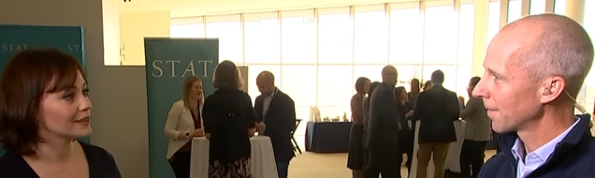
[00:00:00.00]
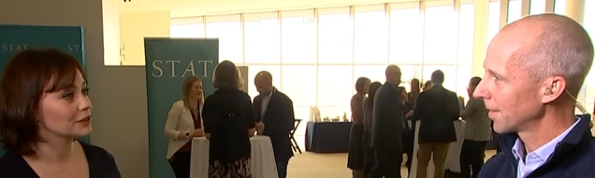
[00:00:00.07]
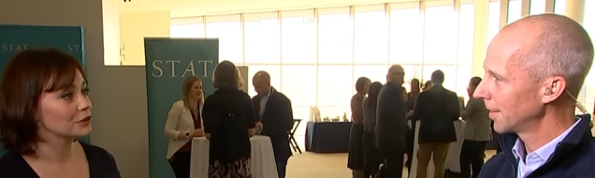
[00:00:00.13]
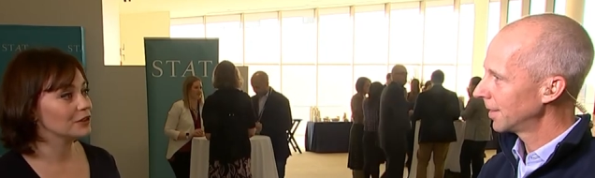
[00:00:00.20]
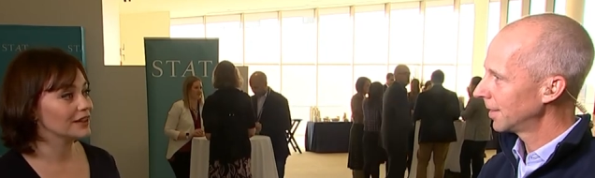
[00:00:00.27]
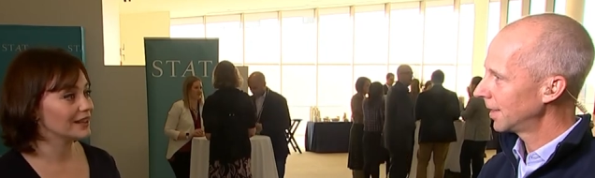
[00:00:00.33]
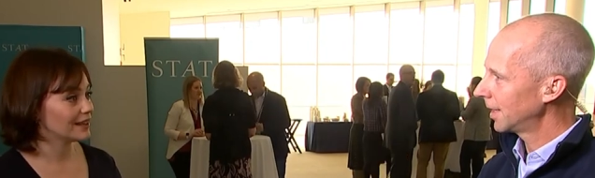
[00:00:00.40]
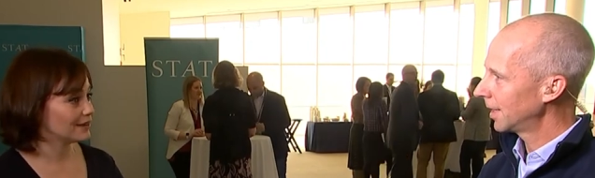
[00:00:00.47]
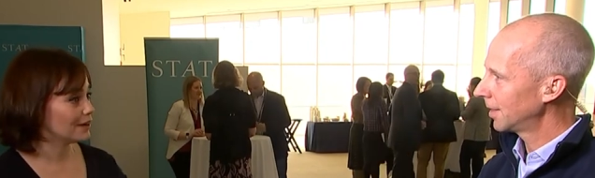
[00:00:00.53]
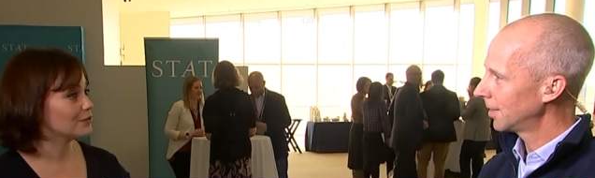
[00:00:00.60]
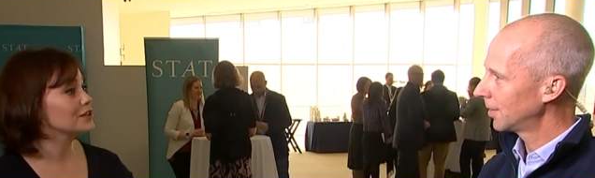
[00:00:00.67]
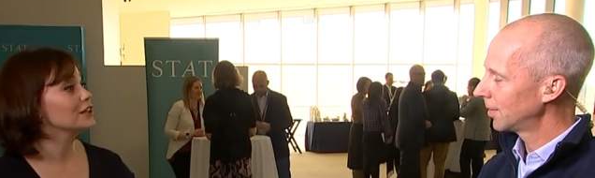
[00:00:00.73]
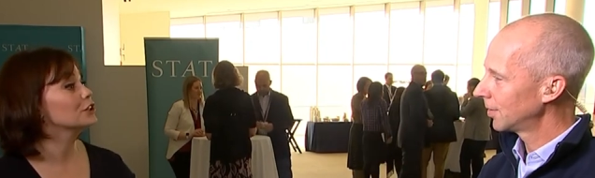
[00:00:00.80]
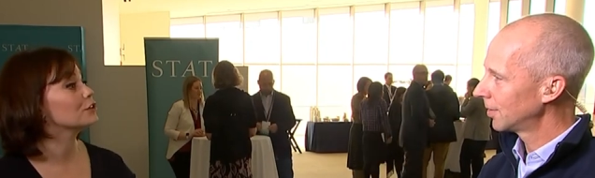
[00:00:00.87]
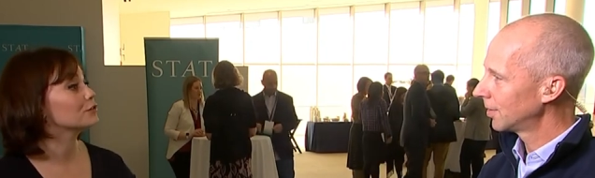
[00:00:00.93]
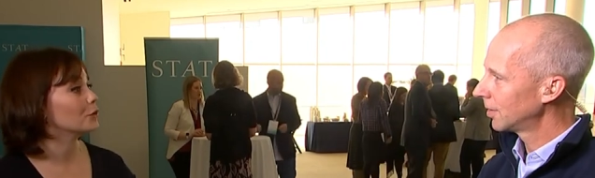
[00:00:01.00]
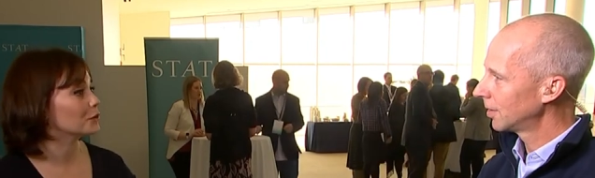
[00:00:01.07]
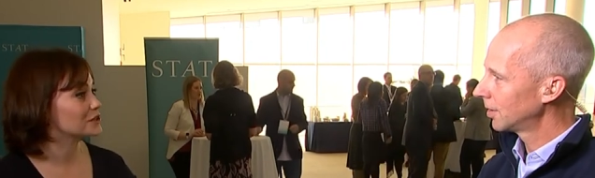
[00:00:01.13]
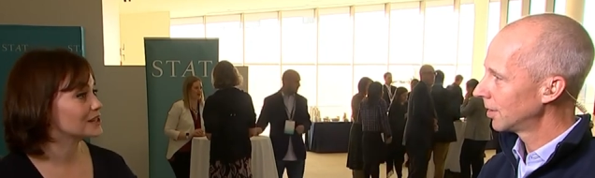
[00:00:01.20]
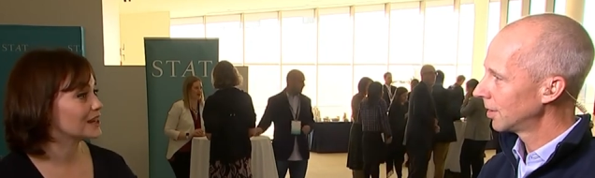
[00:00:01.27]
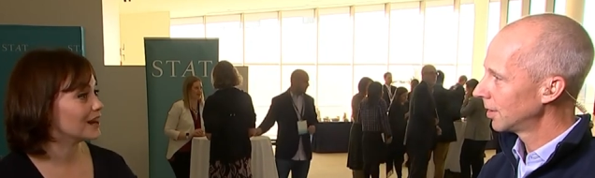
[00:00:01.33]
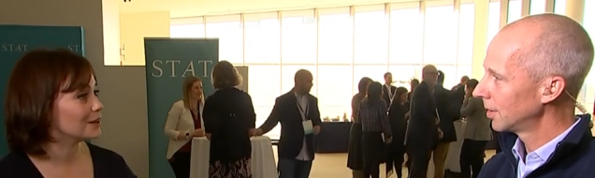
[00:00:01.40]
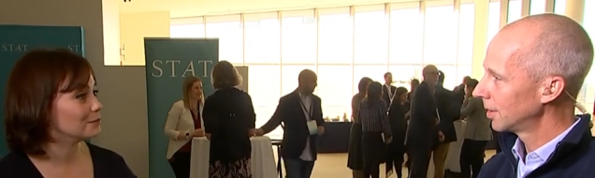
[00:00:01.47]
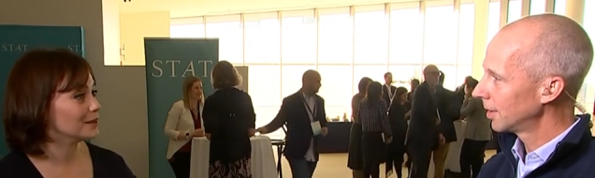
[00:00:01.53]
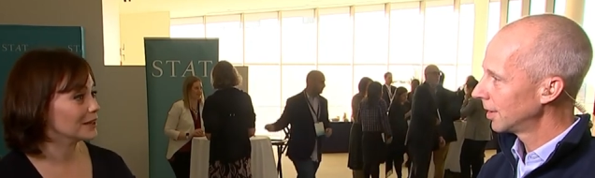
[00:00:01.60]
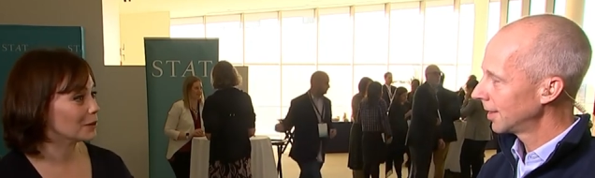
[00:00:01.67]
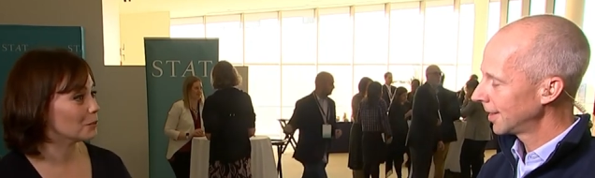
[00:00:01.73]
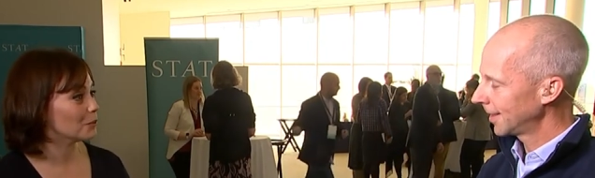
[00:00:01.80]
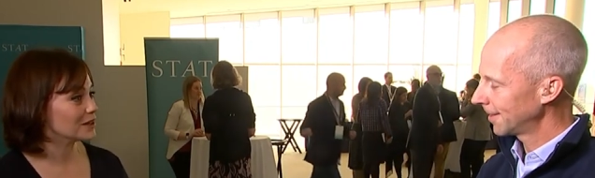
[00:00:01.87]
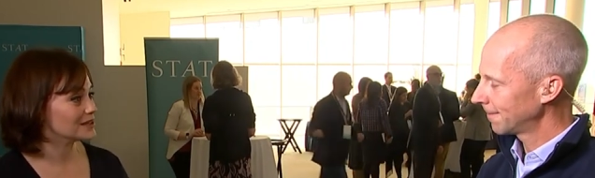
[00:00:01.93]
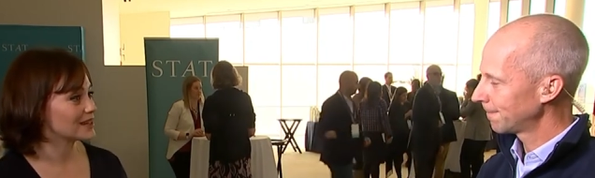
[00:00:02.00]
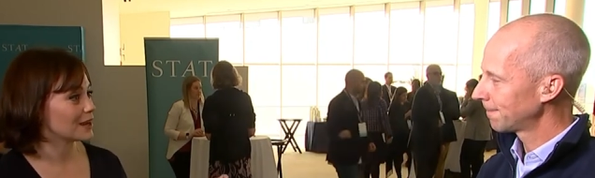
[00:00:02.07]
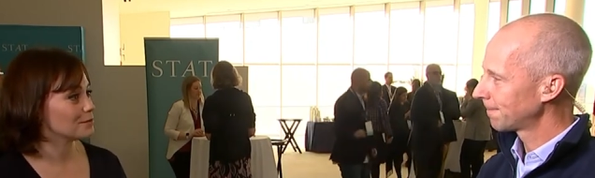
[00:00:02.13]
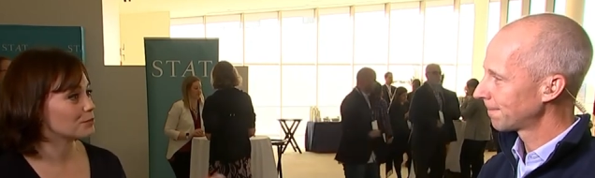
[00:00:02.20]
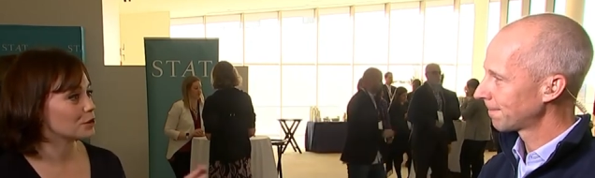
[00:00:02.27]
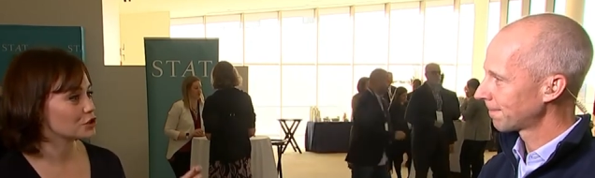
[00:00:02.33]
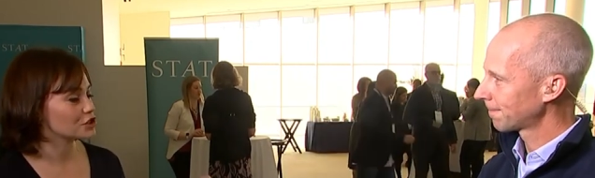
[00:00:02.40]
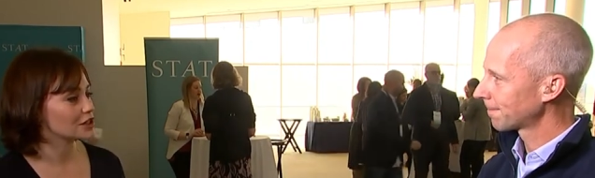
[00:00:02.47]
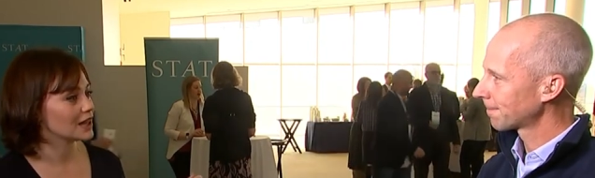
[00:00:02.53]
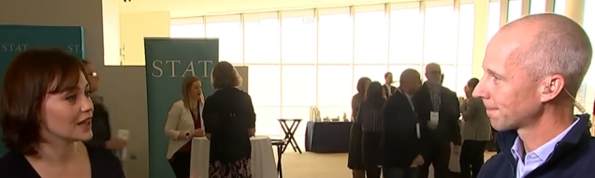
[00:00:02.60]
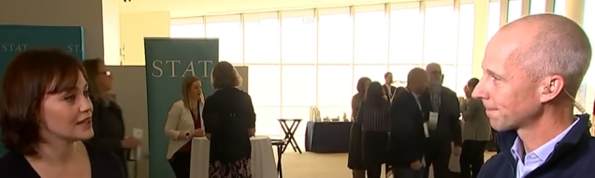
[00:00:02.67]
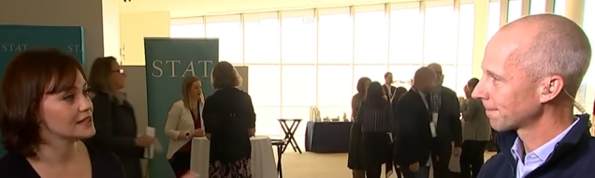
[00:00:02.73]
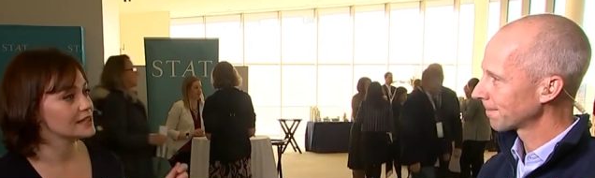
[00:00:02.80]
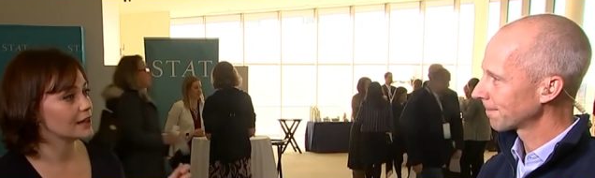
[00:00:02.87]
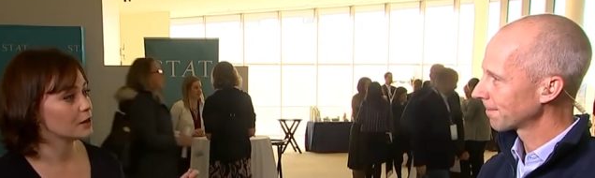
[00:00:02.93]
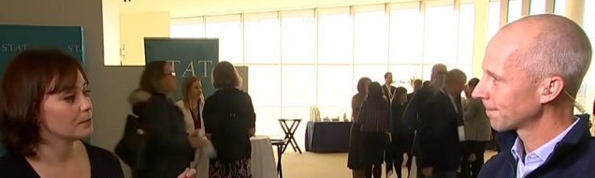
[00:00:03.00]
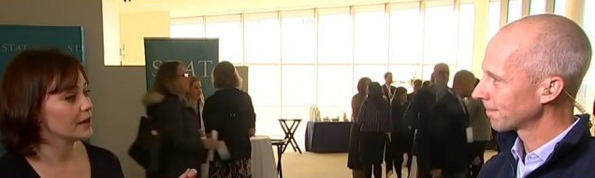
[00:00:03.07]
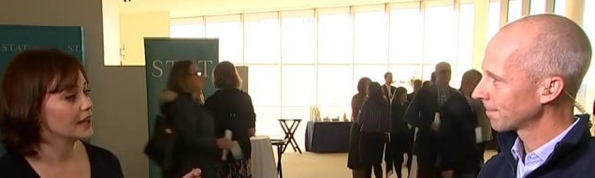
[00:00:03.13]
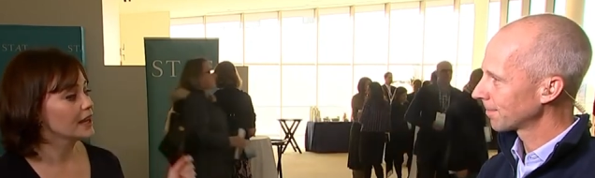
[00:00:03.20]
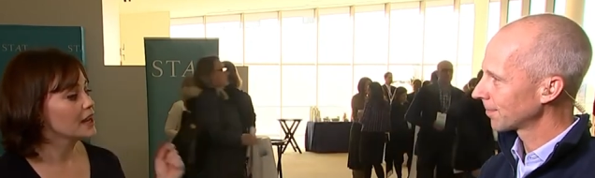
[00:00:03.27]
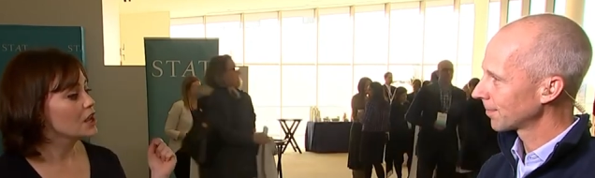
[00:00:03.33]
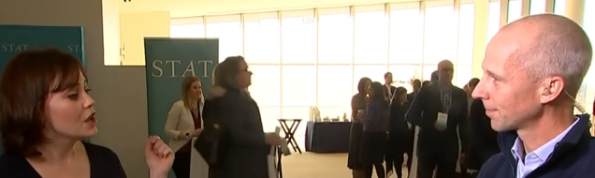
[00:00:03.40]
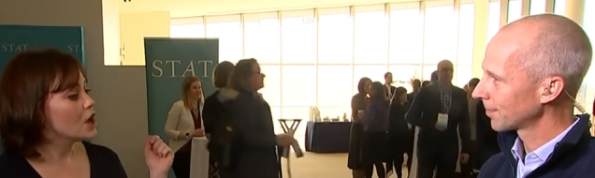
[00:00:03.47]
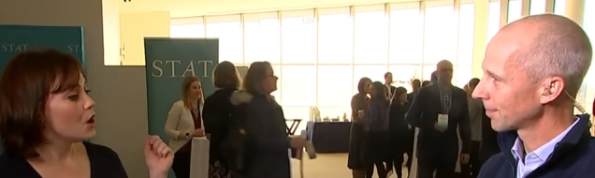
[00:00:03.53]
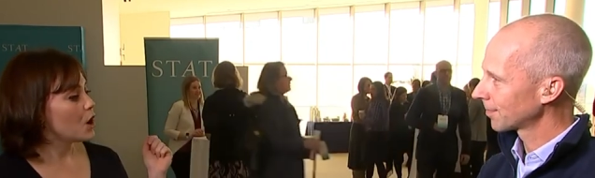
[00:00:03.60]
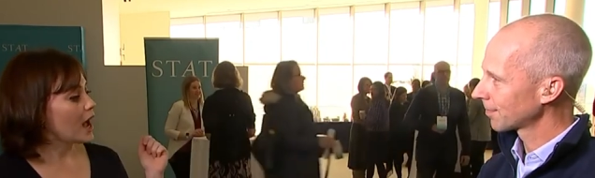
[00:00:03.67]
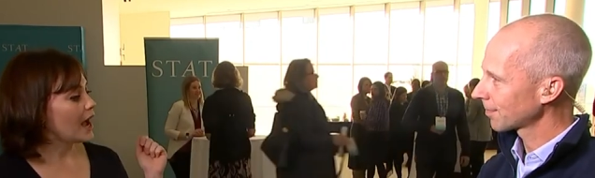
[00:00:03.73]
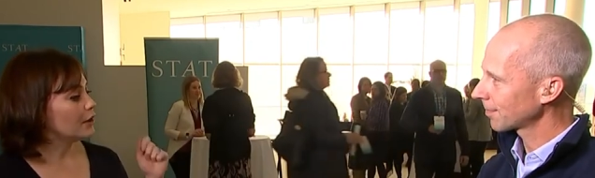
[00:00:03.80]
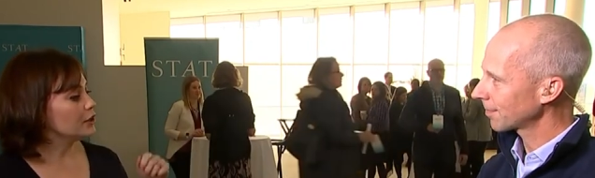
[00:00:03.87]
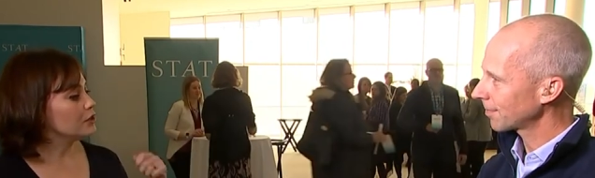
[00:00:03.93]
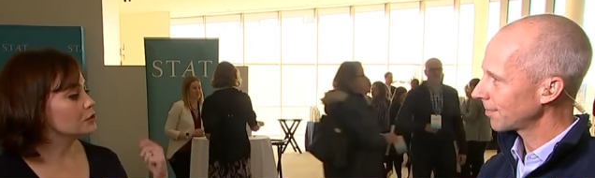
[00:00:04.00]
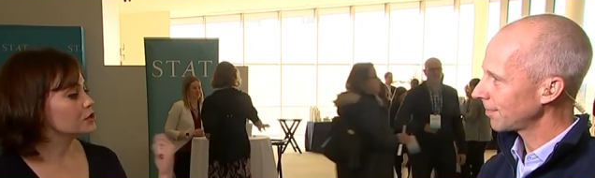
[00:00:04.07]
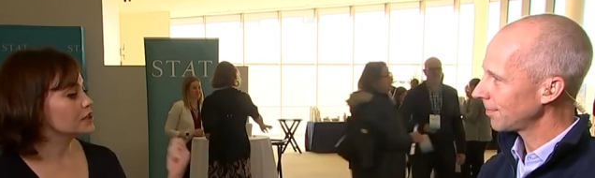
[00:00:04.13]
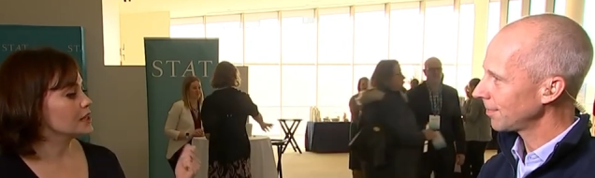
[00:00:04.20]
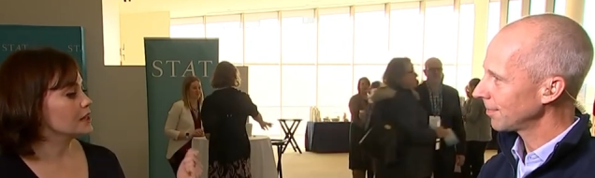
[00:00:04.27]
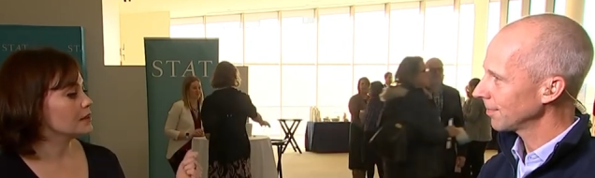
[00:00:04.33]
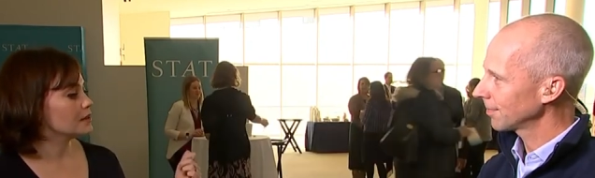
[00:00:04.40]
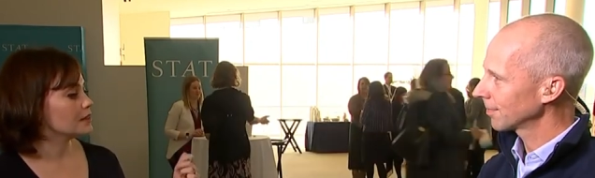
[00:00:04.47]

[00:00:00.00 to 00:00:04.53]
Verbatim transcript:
Speaker 1: including everything you're focusing on being a one-time personalized therapy. How do you see